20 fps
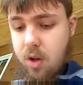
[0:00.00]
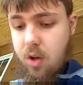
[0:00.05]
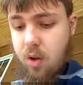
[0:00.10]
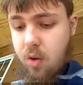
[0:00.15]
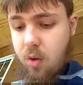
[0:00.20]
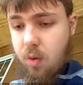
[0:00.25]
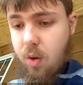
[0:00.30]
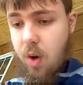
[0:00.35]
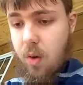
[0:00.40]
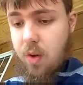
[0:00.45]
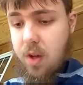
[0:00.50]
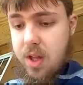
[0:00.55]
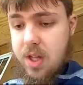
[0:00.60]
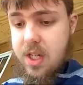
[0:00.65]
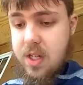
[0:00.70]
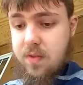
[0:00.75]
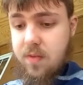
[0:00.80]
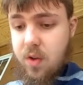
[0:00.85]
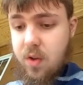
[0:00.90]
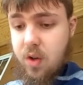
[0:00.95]
quoting
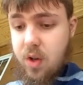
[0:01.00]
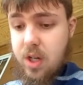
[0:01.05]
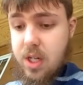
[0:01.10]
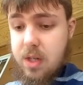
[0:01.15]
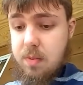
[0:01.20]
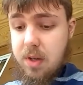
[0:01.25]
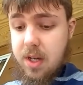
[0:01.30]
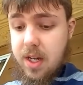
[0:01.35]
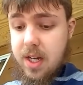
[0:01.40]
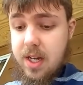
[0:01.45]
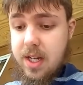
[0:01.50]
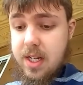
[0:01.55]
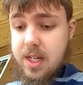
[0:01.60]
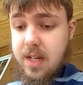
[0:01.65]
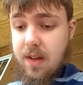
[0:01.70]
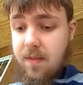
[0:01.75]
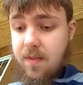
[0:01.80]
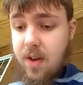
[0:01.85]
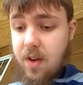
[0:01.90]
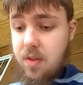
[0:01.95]
this verse because
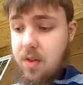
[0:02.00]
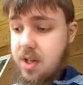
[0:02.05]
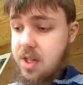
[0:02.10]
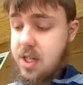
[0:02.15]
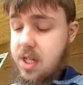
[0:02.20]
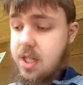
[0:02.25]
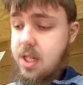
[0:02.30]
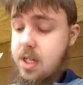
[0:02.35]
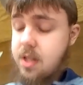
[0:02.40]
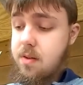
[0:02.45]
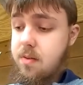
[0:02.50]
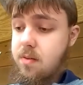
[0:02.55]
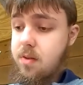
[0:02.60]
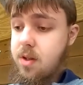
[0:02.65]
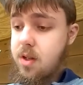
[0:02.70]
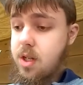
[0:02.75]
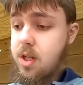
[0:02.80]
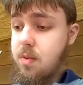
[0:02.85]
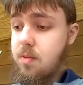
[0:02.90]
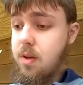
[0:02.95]
I found this
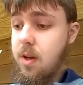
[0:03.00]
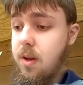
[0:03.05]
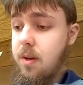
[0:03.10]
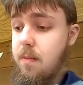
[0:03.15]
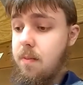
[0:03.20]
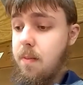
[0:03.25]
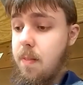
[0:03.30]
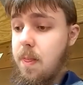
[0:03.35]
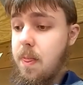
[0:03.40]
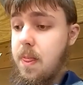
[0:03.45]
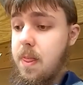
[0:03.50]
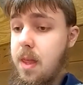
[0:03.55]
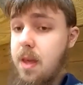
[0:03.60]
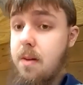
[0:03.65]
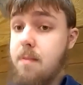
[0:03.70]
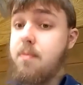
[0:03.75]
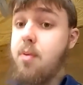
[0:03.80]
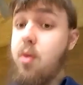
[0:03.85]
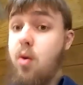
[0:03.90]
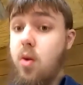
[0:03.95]
to be
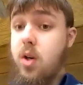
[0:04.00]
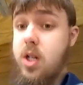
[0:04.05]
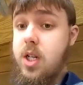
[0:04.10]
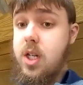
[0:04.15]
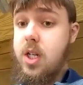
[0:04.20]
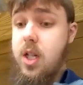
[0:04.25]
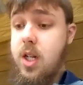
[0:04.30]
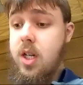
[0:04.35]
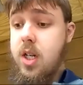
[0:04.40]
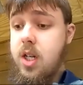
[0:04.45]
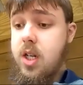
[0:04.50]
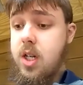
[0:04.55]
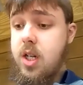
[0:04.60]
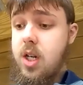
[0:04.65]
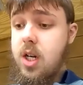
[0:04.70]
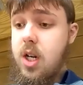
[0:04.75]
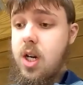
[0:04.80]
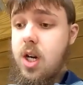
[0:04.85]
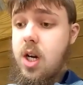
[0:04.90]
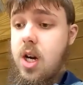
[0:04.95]
important.
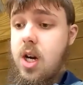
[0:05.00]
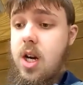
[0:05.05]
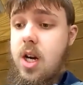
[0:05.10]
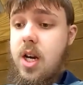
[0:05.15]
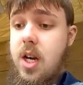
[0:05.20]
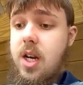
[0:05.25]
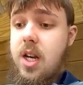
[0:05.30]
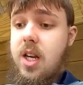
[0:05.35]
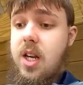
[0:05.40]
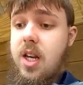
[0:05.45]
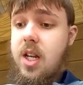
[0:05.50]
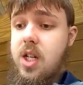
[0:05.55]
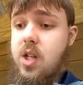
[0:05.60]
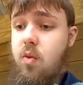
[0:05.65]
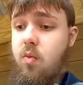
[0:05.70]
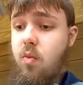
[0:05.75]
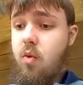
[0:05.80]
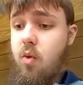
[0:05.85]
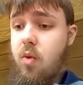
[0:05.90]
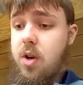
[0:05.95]
It's a
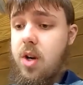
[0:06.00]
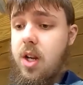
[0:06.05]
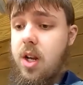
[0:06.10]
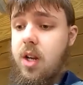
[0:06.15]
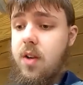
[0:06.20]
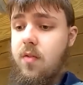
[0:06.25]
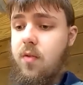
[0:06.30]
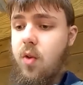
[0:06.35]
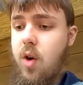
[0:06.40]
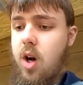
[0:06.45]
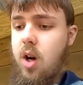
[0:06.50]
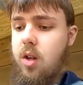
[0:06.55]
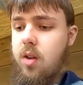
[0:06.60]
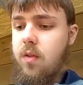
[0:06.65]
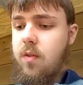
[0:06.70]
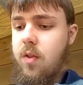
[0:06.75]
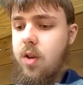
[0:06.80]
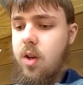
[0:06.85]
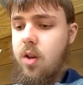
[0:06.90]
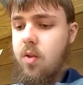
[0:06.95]
warning for all
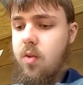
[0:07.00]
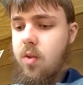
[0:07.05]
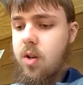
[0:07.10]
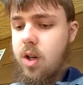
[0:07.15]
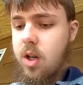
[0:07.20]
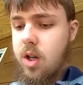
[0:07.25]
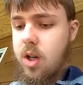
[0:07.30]
of you.